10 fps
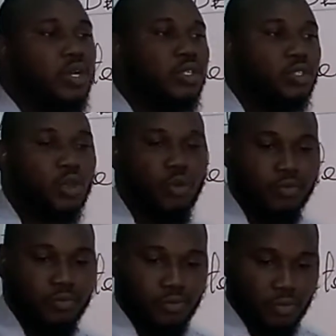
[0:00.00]
So
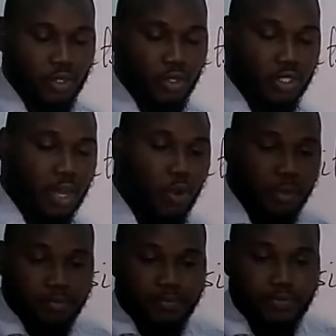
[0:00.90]
you said what?